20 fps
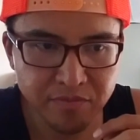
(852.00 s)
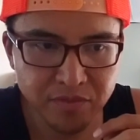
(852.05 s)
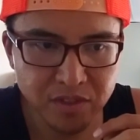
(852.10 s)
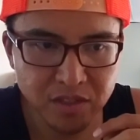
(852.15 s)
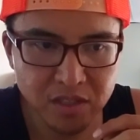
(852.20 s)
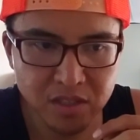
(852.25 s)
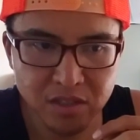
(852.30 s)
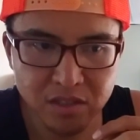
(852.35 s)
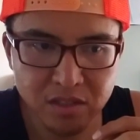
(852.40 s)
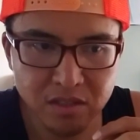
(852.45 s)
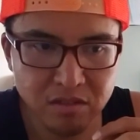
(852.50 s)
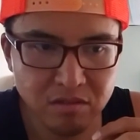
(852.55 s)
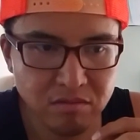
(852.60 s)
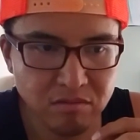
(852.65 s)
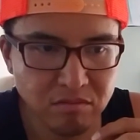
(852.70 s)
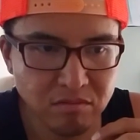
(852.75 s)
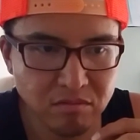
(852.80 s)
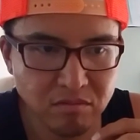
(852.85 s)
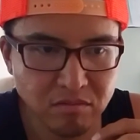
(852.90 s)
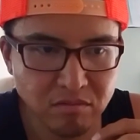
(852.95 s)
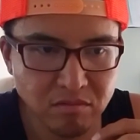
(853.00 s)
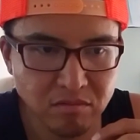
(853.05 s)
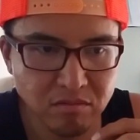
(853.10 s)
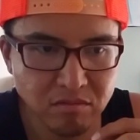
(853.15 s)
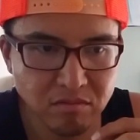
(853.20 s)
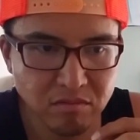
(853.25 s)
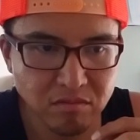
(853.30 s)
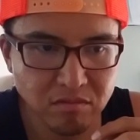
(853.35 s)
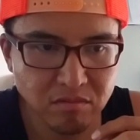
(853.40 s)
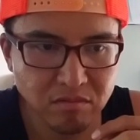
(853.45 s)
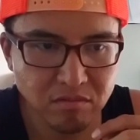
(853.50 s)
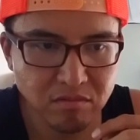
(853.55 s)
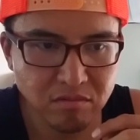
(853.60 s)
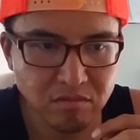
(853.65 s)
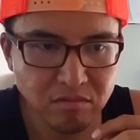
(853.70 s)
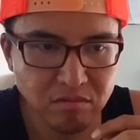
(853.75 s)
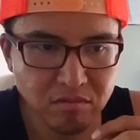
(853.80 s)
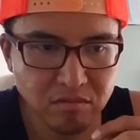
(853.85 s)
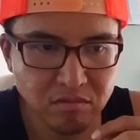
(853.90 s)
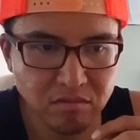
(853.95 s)
just
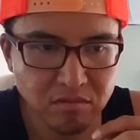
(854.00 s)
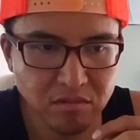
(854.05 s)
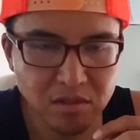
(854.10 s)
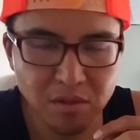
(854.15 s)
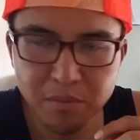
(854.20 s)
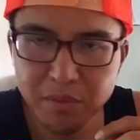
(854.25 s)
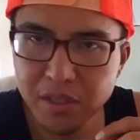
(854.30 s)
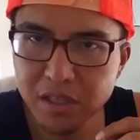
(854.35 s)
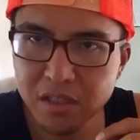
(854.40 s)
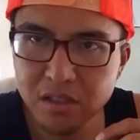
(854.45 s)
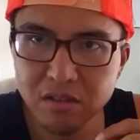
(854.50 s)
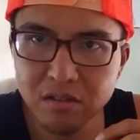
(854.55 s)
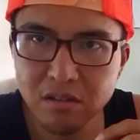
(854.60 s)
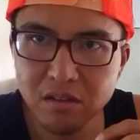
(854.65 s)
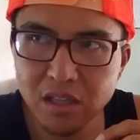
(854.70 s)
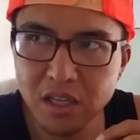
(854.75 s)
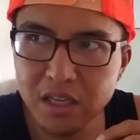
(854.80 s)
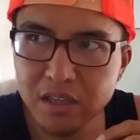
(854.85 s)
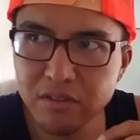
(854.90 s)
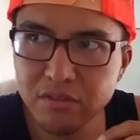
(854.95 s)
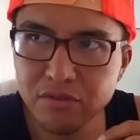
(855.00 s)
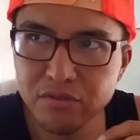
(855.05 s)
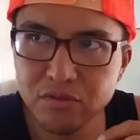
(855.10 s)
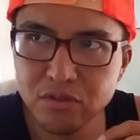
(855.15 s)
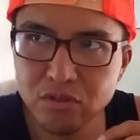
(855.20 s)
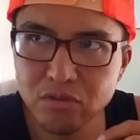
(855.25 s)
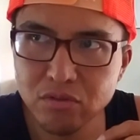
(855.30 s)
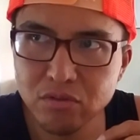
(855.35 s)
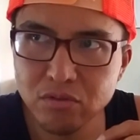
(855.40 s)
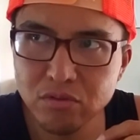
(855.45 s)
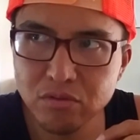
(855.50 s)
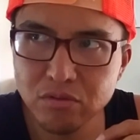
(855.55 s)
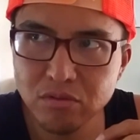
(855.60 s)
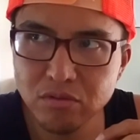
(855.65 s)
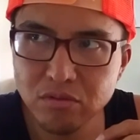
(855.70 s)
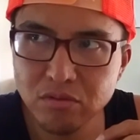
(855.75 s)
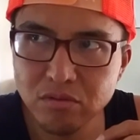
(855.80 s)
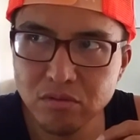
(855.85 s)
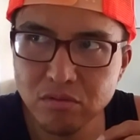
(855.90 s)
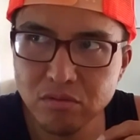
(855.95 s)
committing your life
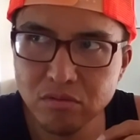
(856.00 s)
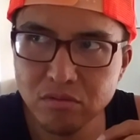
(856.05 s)
to